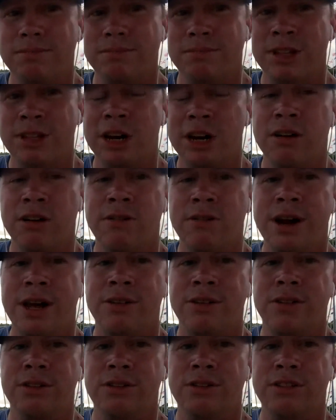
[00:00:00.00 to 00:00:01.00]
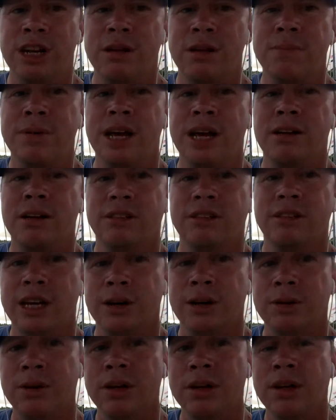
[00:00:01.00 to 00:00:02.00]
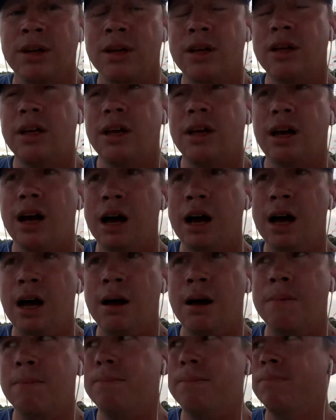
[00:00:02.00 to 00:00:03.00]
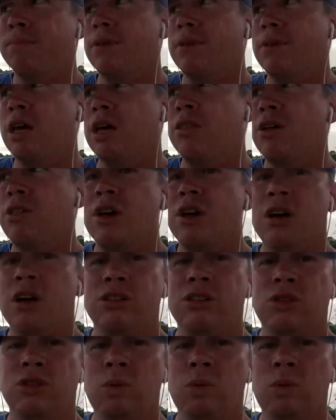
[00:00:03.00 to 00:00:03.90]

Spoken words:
that are around the stadium downtown. And then they also